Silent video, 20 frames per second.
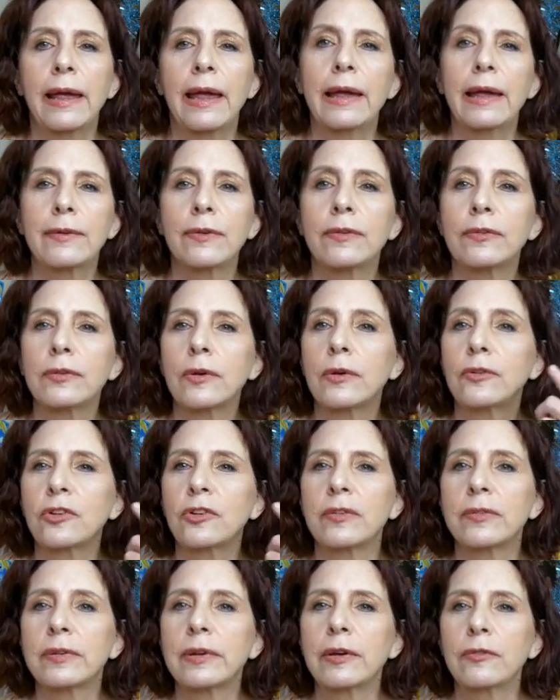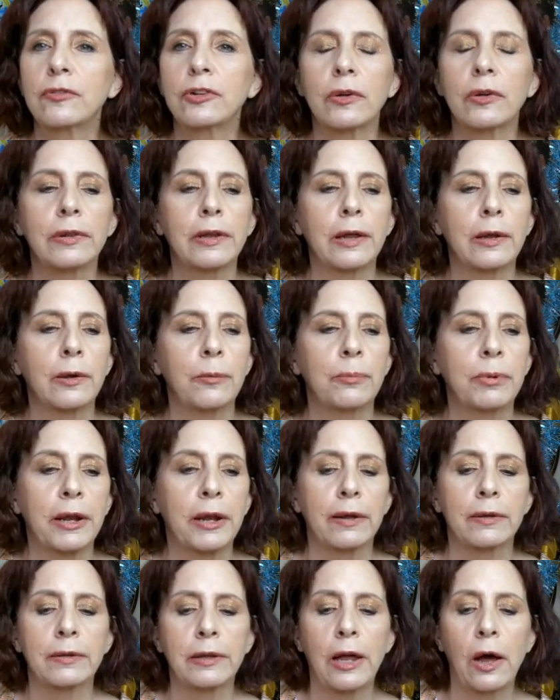And so it just gives you a little bit
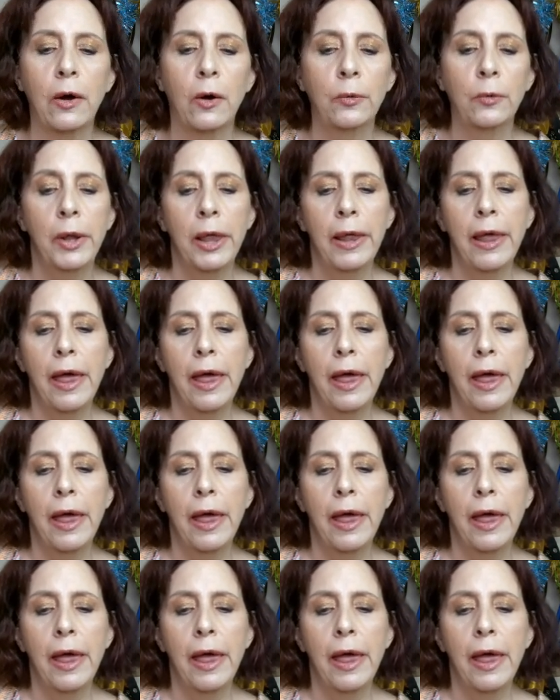of glow.